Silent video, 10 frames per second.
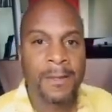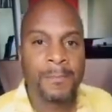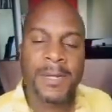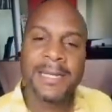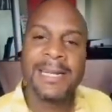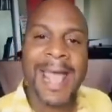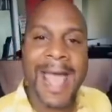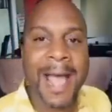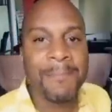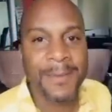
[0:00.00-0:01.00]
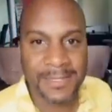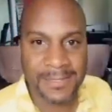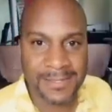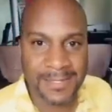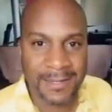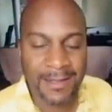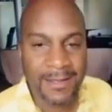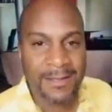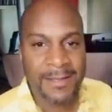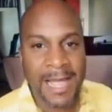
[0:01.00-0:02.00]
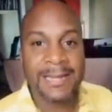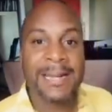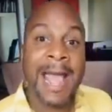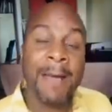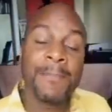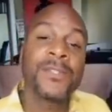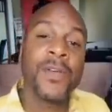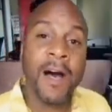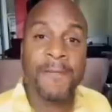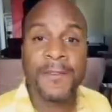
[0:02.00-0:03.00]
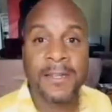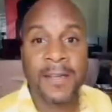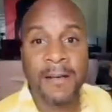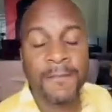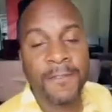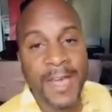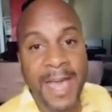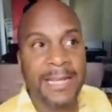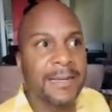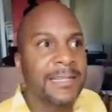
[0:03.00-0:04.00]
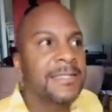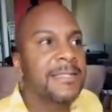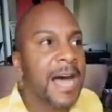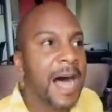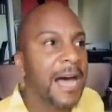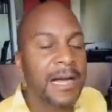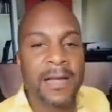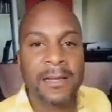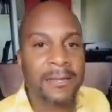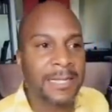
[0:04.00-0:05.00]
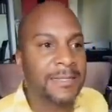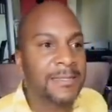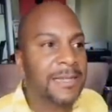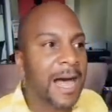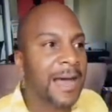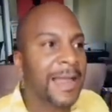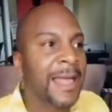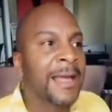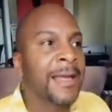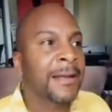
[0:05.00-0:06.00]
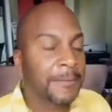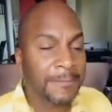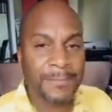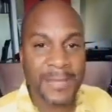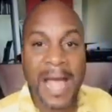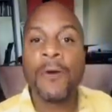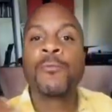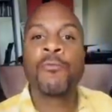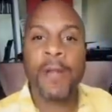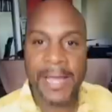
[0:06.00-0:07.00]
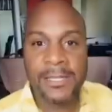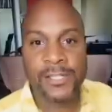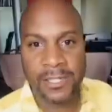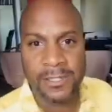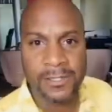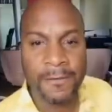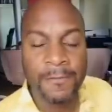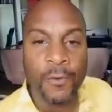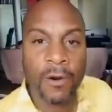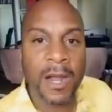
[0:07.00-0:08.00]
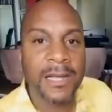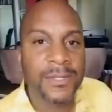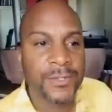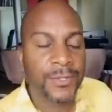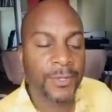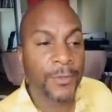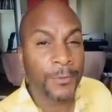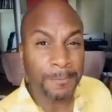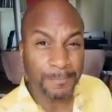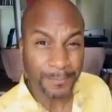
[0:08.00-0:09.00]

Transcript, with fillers: But it happens. And it happens often enough that it is not, it is not outrageous for us to